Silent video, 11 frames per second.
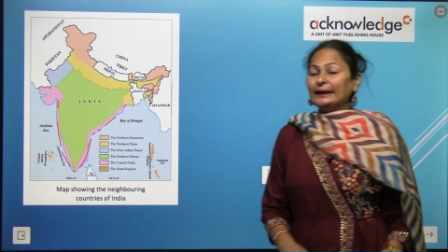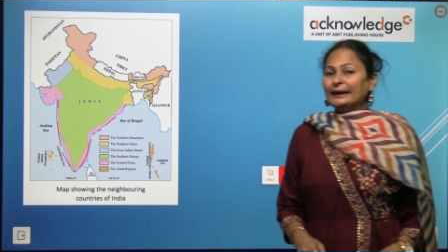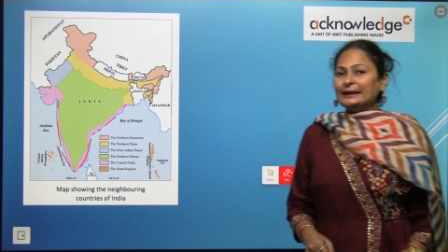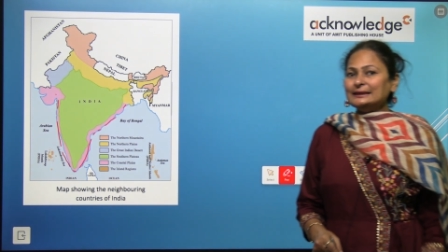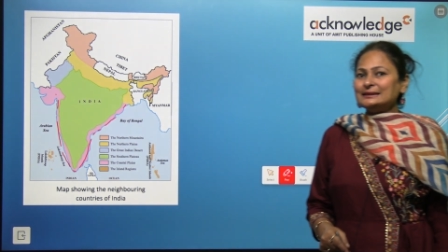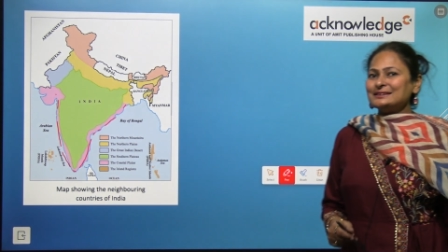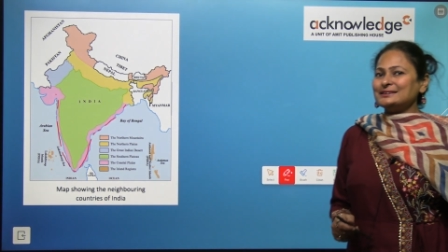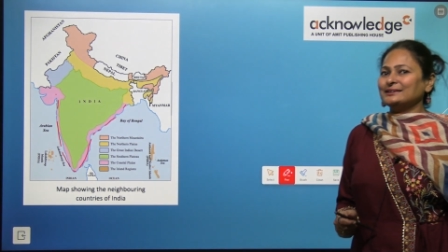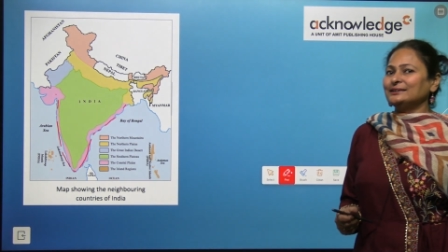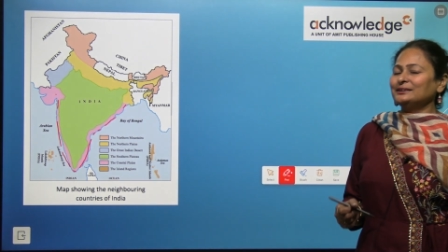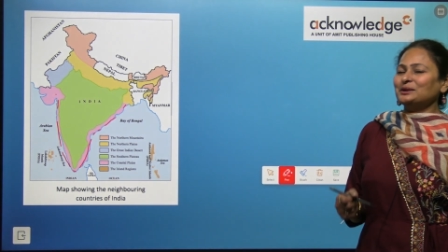
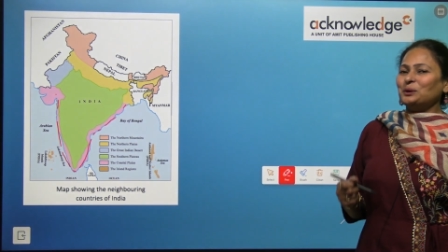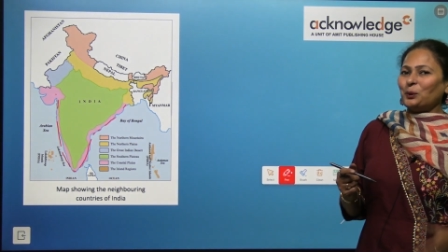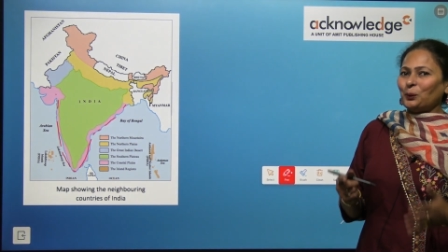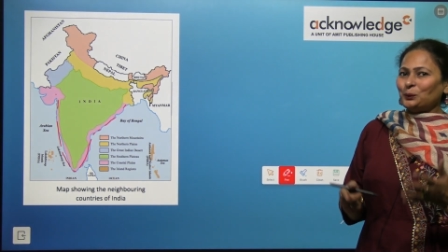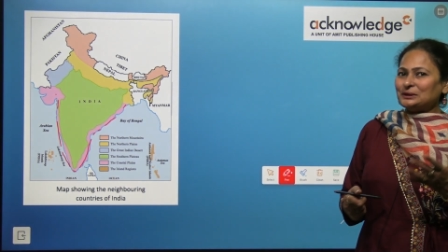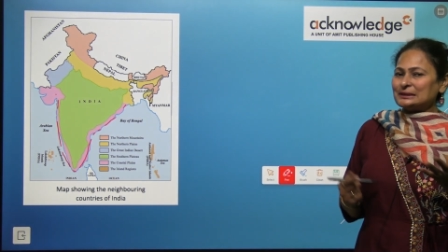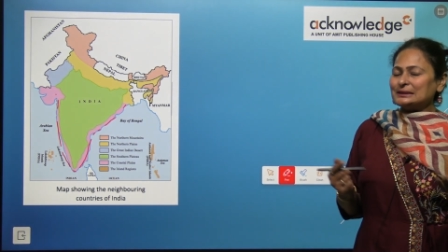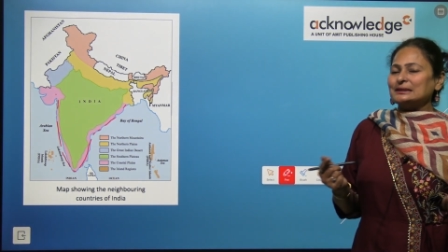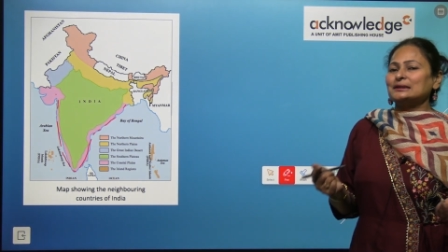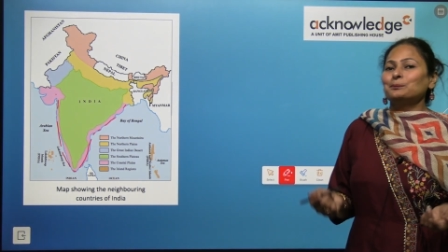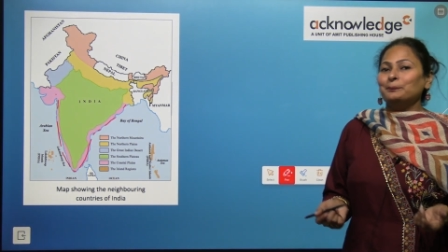Eastern
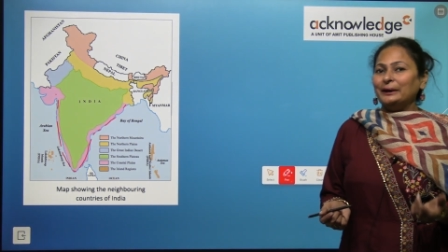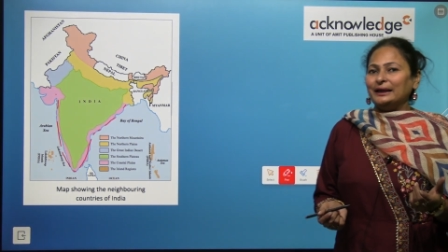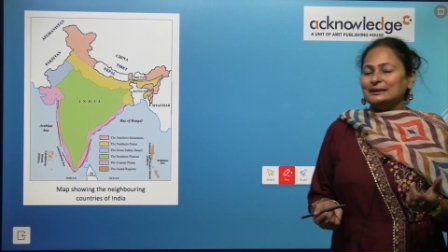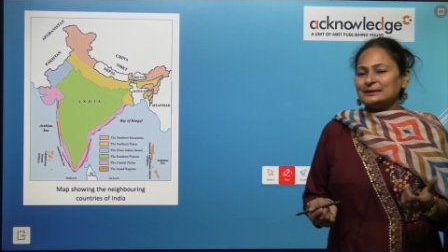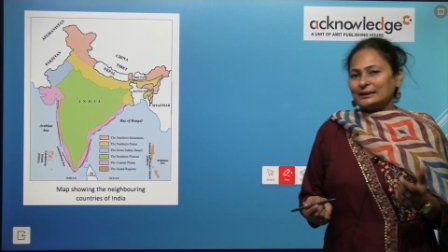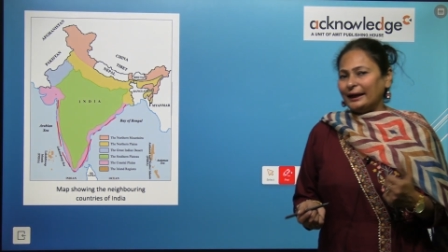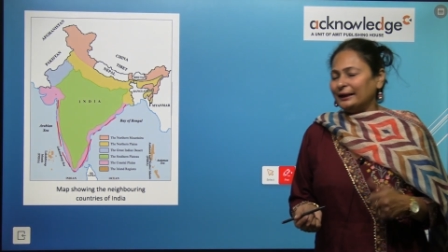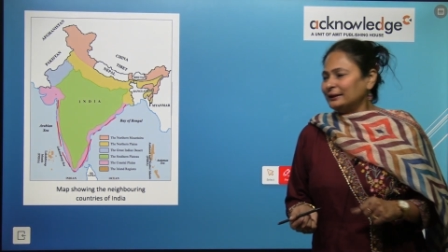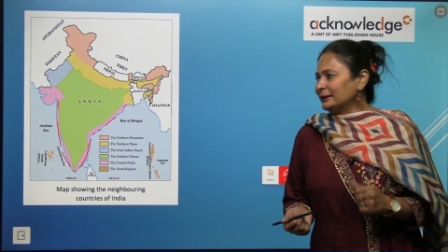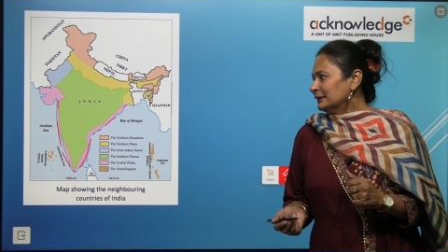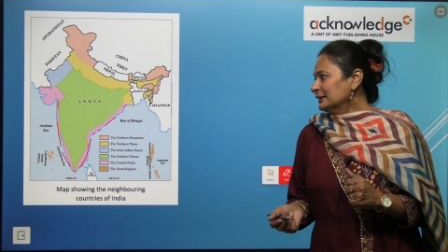Coastal Plains.
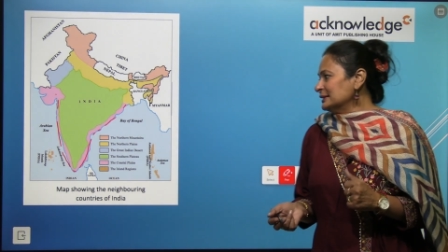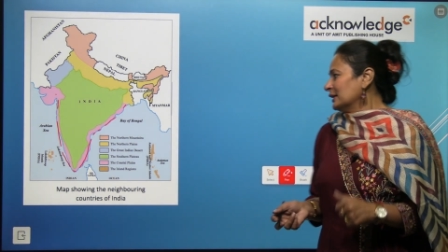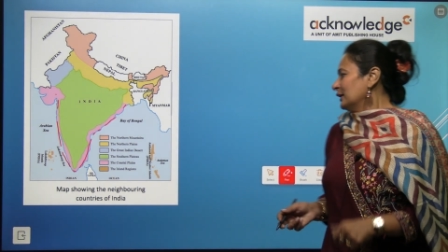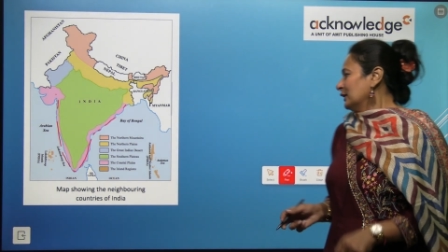Right, kids?